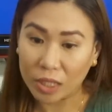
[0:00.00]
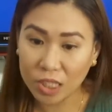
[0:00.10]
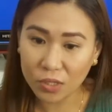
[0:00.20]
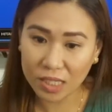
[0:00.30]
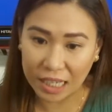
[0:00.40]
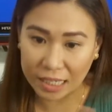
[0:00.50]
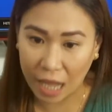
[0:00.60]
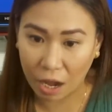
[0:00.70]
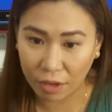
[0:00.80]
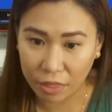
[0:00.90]
What you
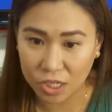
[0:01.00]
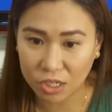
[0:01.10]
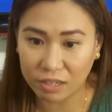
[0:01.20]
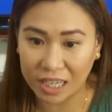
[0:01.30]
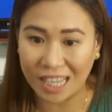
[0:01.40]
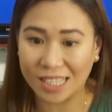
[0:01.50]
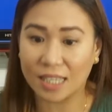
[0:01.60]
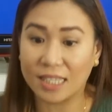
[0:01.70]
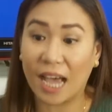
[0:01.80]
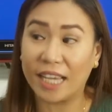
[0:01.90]
see now in the screen
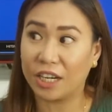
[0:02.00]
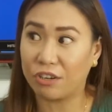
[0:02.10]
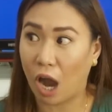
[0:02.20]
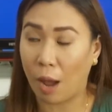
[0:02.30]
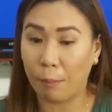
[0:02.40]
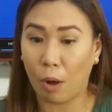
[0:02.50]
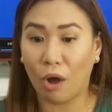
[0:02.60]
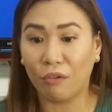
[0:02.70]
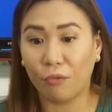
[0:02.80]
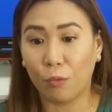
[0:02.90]
is a
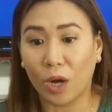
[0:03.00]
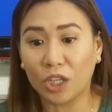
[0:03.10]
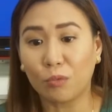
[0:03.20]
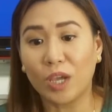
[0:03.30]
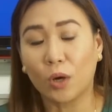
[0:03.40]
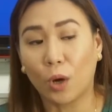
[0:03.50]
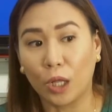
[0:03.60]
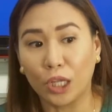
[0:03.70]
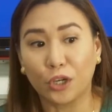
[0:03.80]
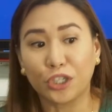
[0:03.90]
diagram of what we
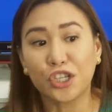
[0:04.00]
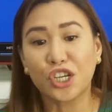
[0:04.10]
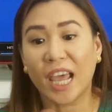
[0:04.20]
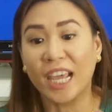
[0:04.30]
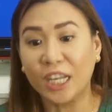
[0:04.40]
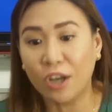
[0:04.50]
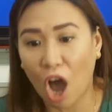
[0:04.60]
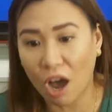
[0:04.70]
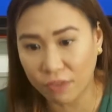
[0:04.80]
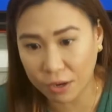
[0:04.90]
call your
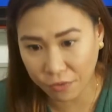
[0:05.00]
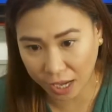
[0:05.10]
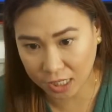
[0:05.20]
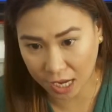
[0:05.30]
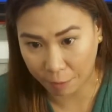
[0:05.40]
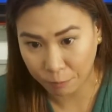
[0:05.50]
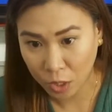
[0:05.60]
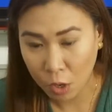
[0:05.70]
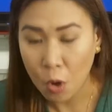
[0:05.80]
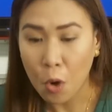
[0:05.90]
chain of infection.
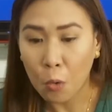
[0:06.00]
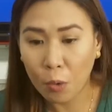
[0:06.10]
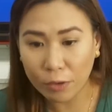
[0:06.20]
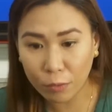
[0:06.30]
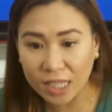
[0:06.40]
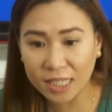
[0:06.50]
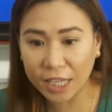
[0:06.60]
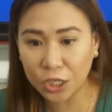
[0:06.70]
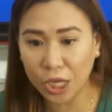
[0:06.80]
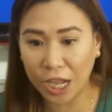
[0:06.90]
When
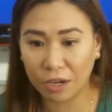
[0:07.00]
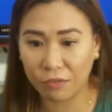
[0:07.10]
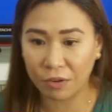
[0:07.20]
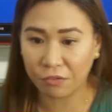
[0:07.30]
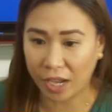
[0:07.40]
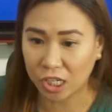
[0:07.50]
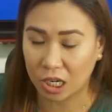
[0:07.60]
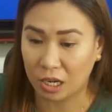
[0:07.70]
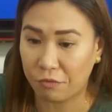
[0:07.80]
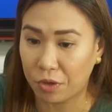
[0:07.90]
we say chain of
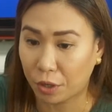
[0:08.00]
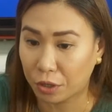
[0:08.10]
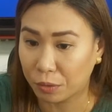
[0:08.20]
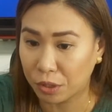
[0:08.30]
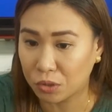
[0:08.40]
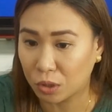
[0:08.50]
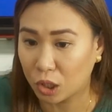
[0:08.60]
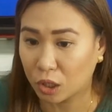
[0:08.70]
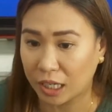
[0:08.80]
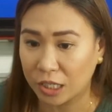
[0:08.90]
infection, if you are going
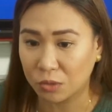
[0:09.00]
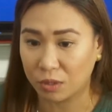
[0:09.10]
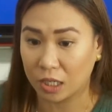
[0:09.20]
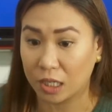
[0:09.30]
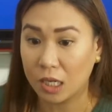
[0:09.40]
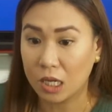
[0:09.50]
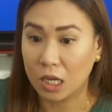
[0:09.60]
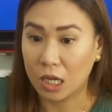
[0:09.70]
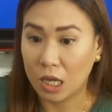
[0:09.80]
to look into the